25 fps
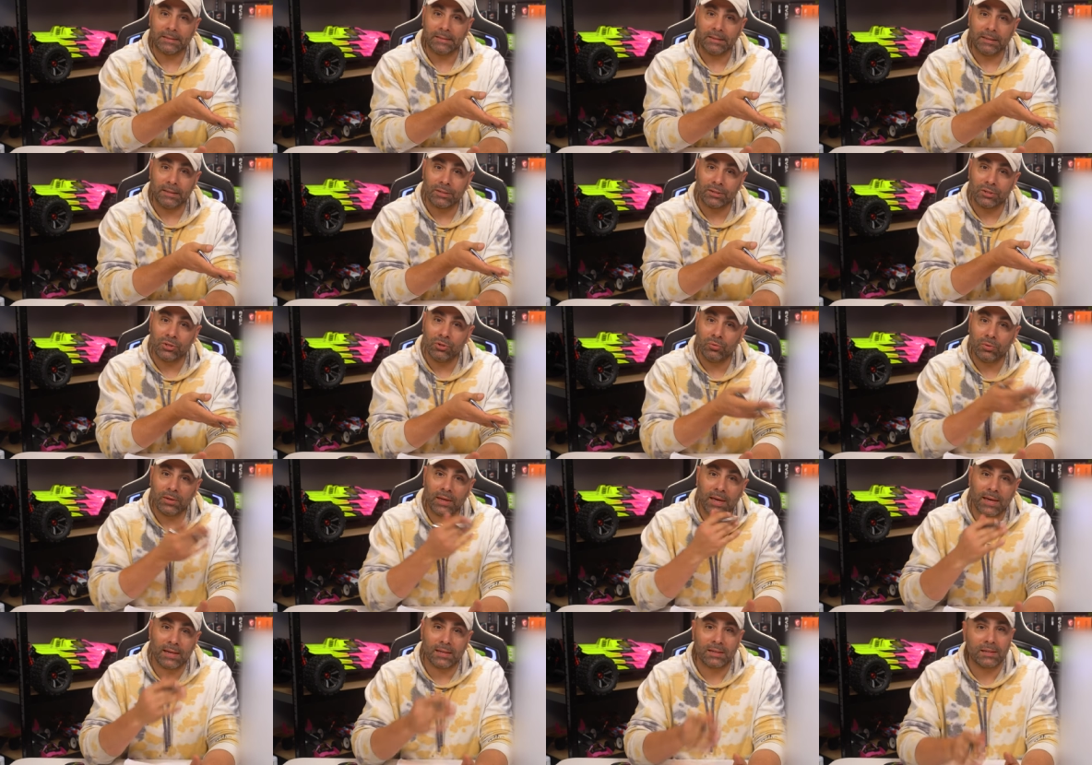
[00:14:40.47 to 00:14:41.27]
this new
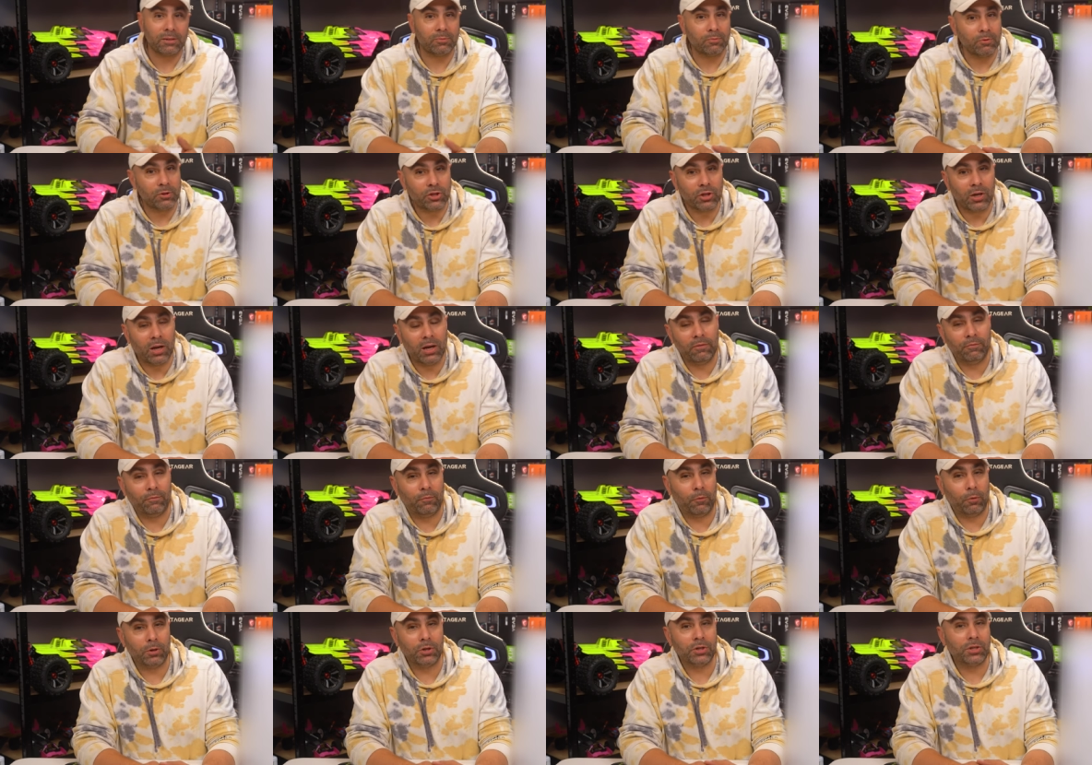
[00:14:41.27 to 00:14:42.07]
case, which I
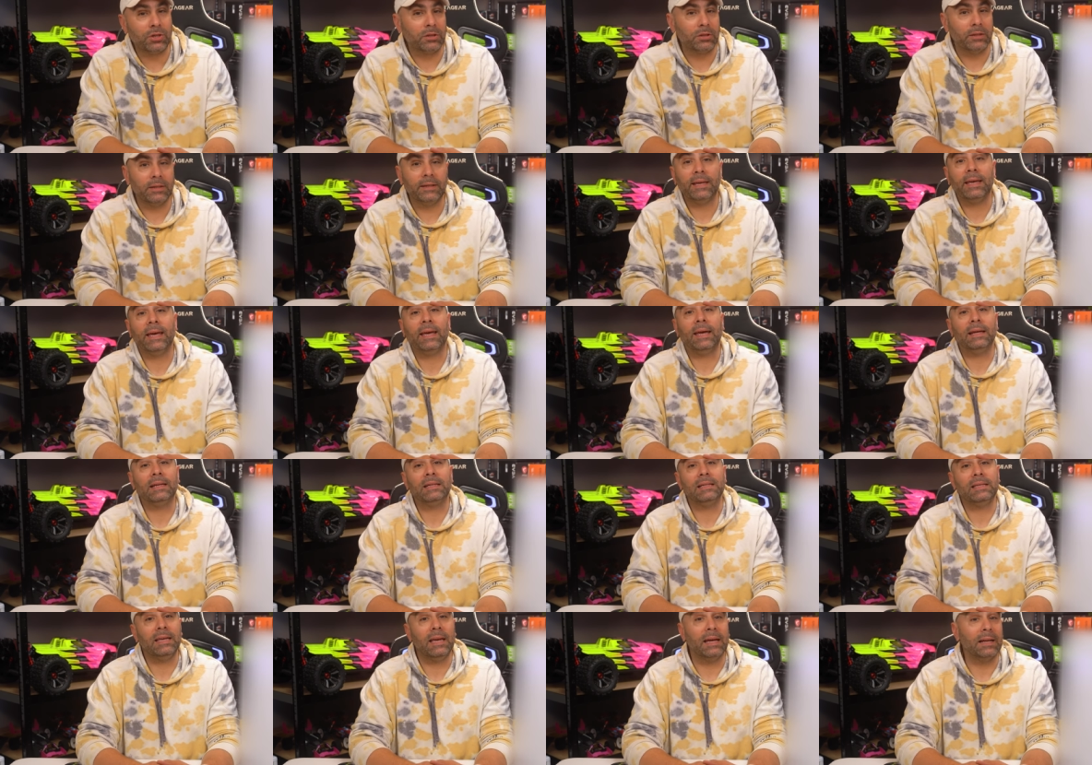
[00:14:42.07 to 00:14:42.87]
unfortunately
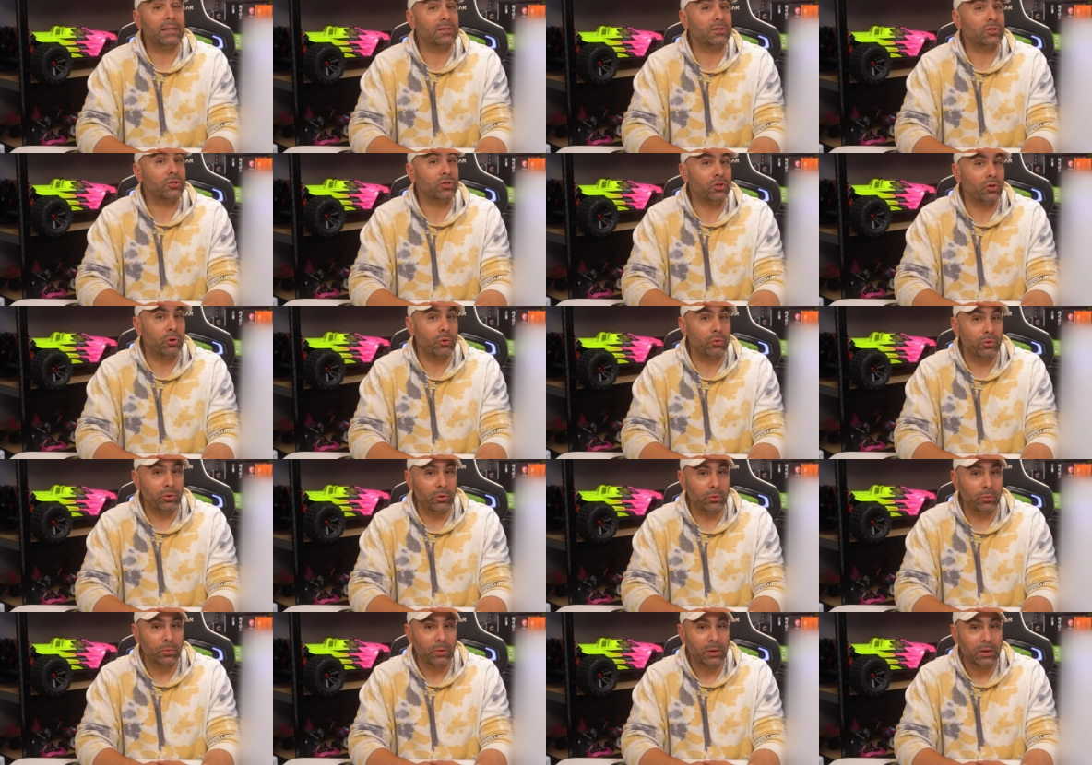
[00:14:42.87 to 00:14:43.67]
can't yet show
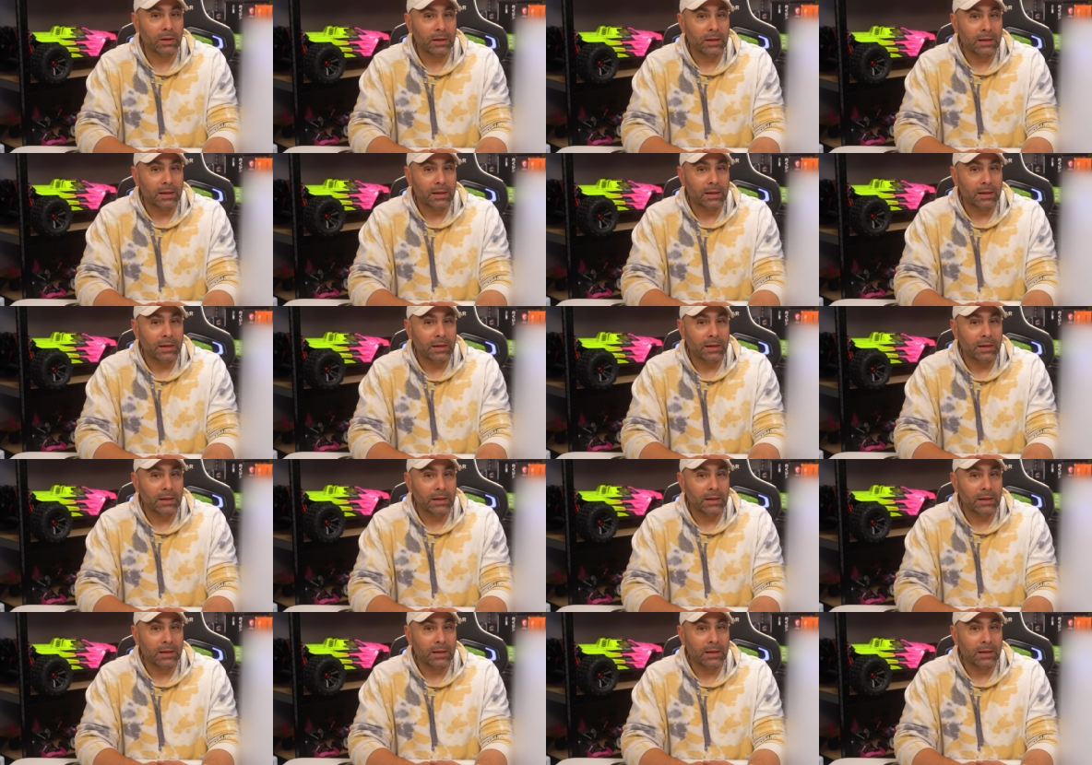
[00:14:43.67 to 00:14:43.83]
you.